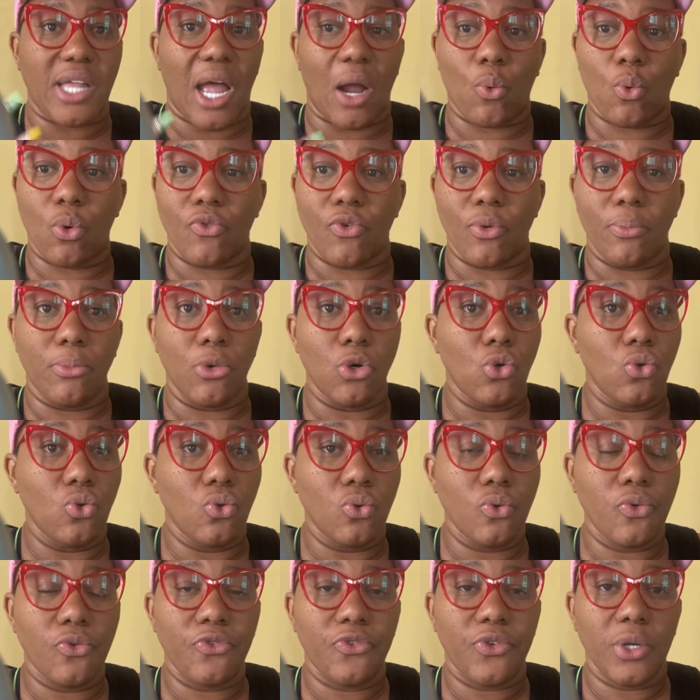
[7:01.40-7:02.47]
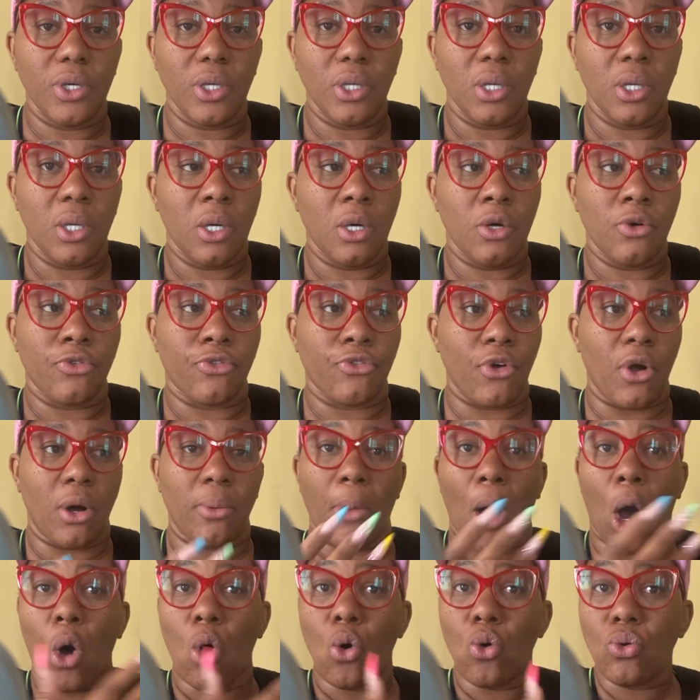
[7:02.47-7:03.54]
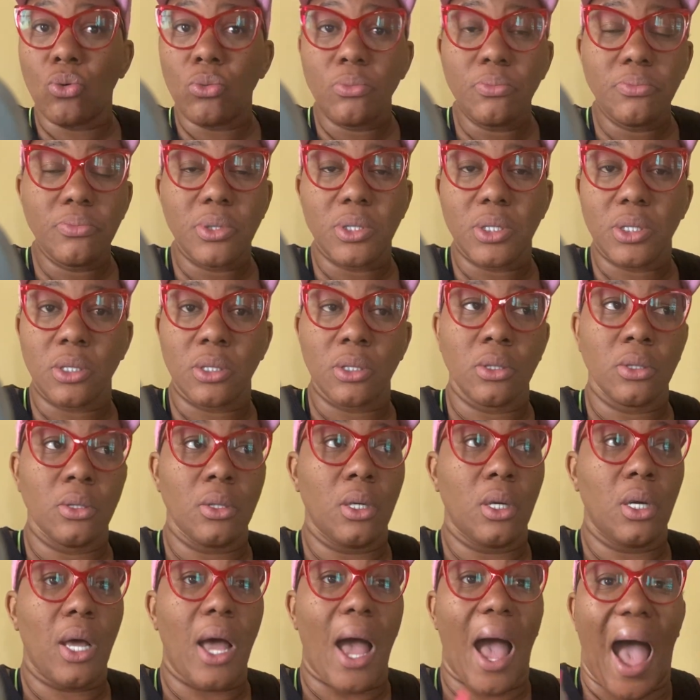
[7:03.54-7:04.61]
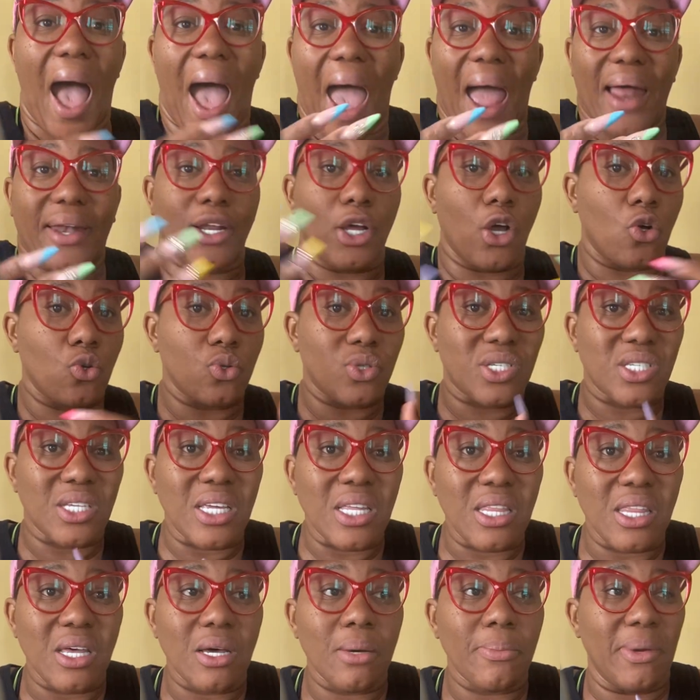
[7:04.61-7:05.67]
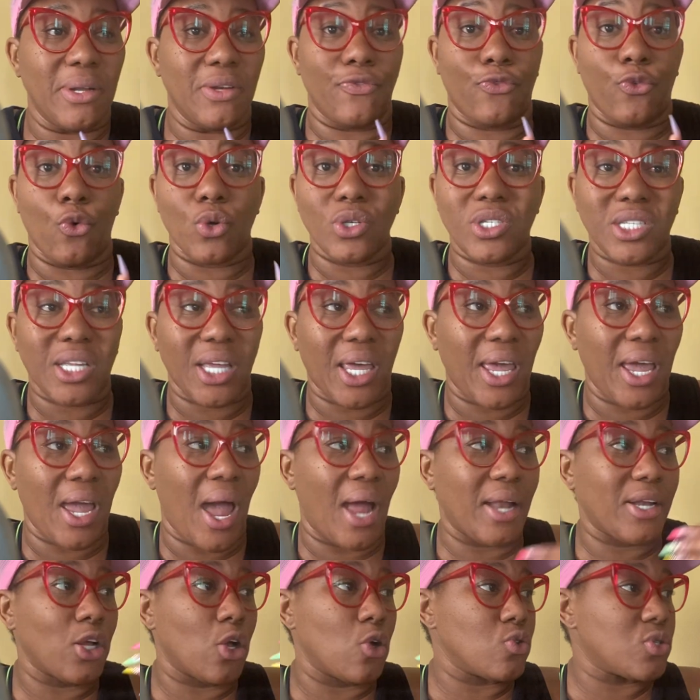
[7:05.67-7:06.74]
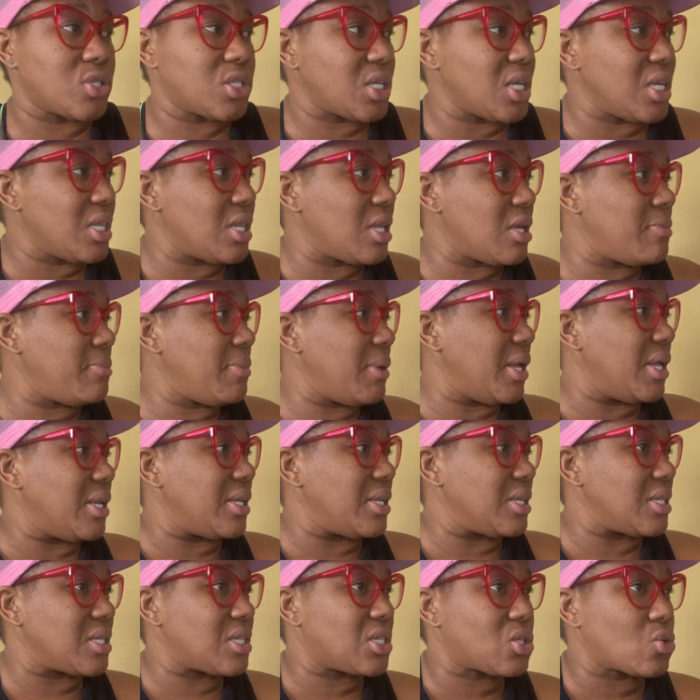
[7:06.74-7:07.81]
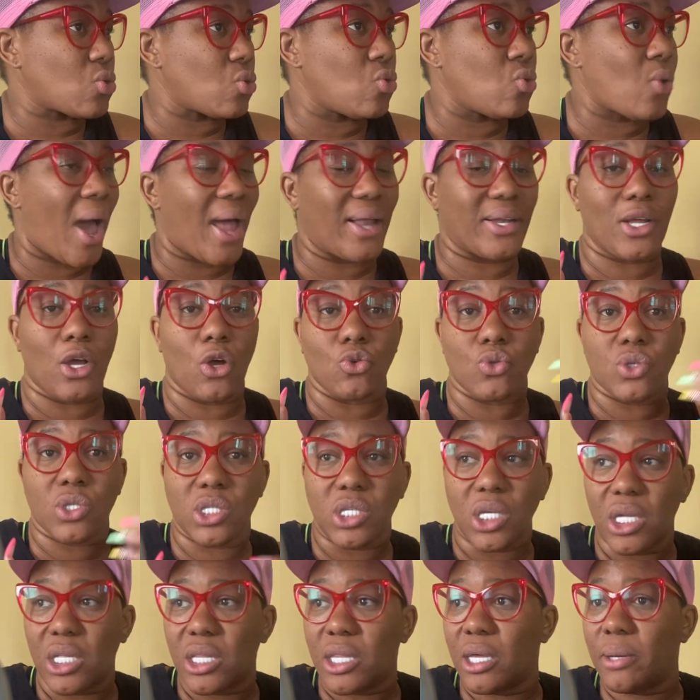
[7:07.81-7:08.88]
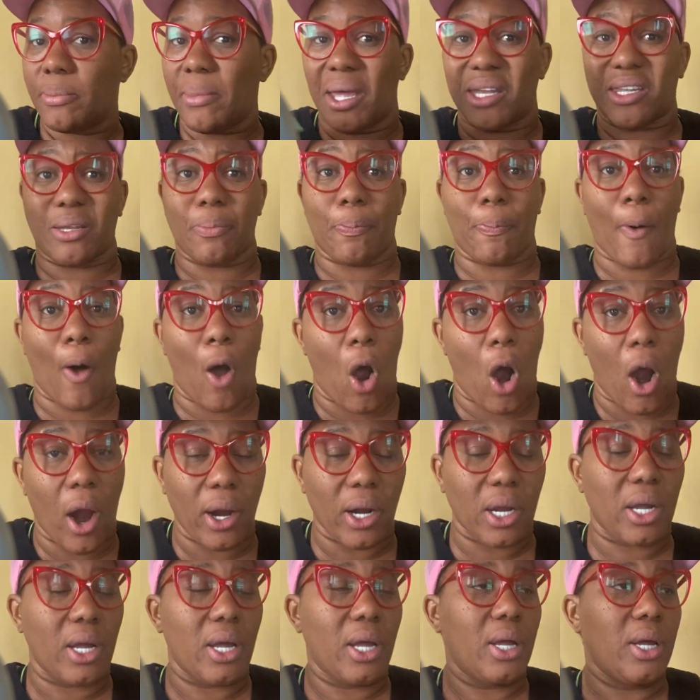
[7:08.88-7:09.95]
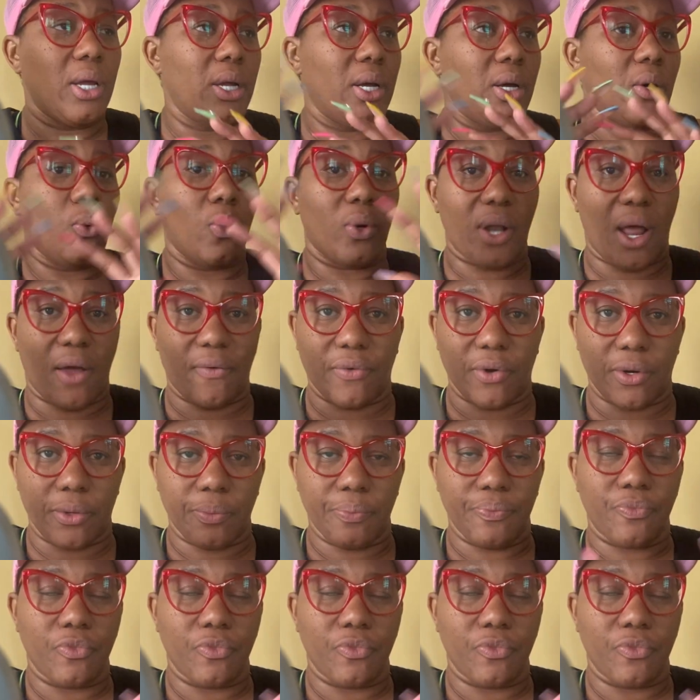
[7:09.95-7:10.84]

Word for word: that were removed from homes, I had to go see them in foster care. I had to go see them in school. I had to go see them at the park, whatever.